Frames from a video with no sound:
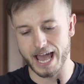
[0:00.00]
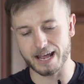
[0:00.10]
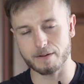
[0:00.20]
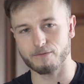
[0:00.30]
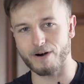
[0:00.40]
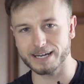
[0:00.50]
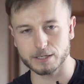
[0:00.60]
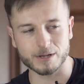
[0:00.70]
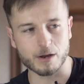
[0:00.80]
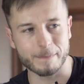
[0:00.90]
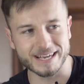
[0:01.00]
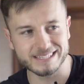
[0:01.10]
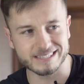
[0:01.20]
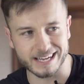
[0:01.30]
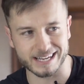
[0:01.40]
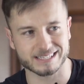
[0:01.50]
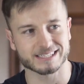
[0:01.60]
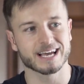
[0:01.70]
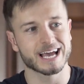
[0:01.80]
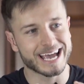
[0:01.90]
and vitamin
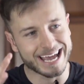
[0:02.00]
B6